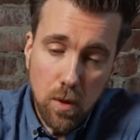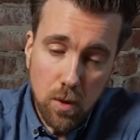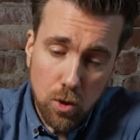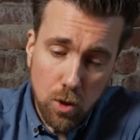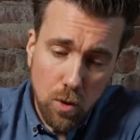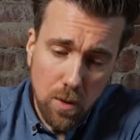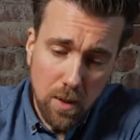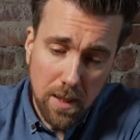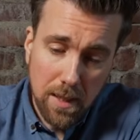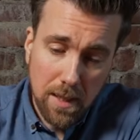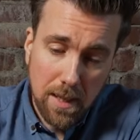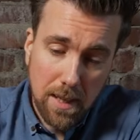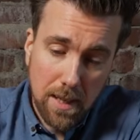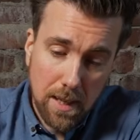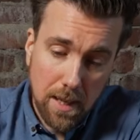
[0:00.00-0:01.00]
So
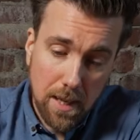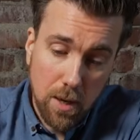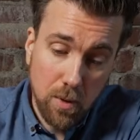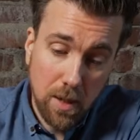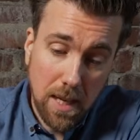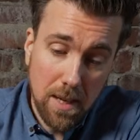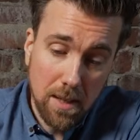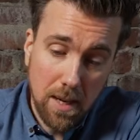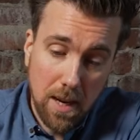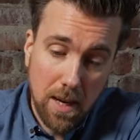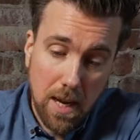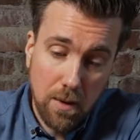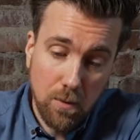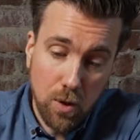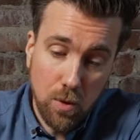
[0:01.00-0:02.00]
here again
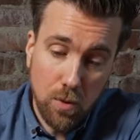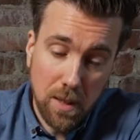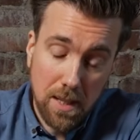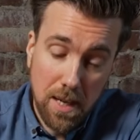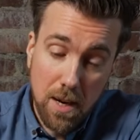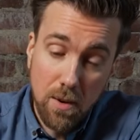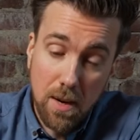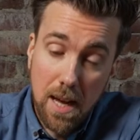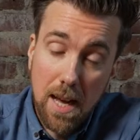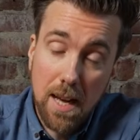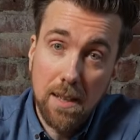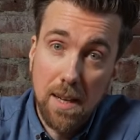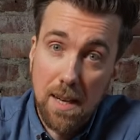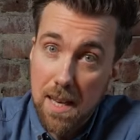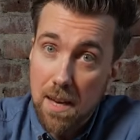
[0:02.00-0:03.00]
I have a unit here
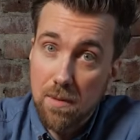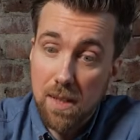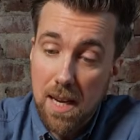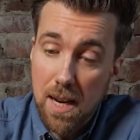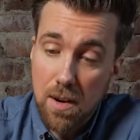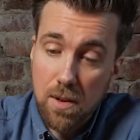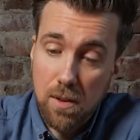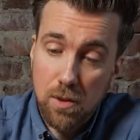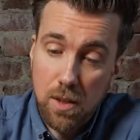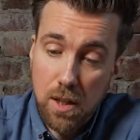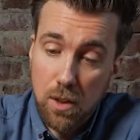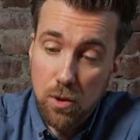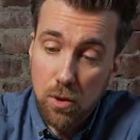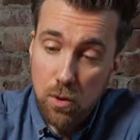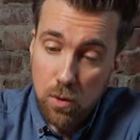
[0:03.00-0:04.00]
and I have an heir, so I
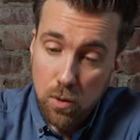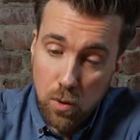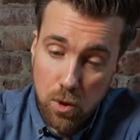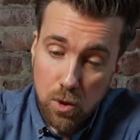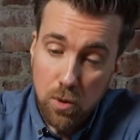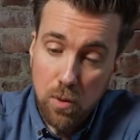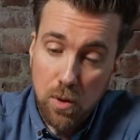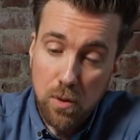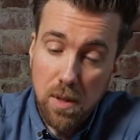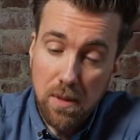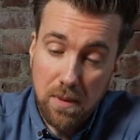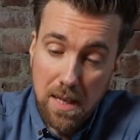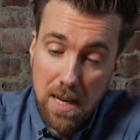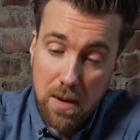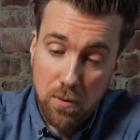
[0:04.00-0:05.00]
can choose to also
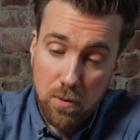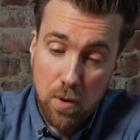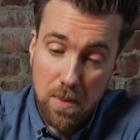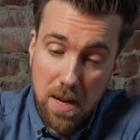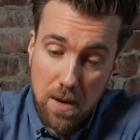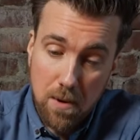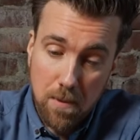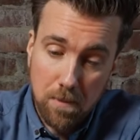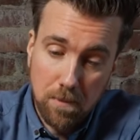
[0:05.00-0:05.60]
retrieve an heir from here.